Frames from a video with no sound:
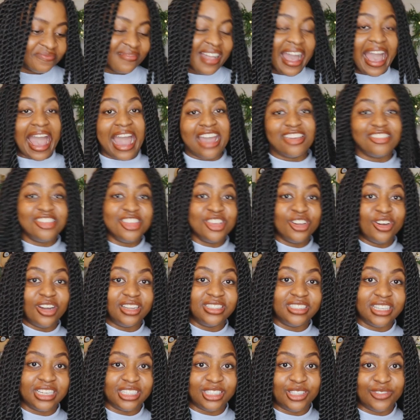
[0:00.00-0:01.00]
I actually got
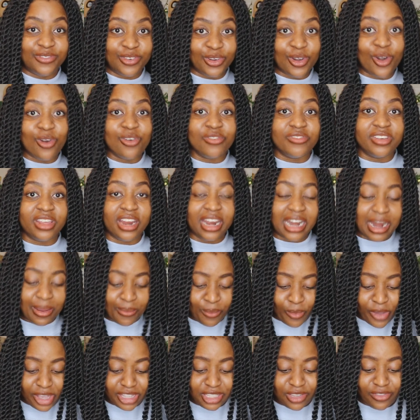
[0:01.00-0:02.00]
tested for COVID and I'm
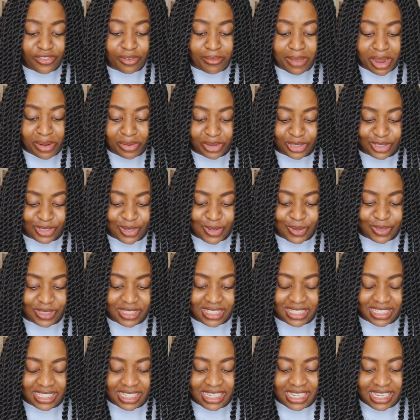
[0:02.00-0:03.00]
waiting for my
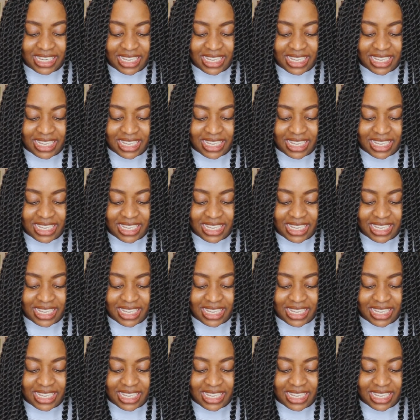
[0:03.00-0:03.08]
results.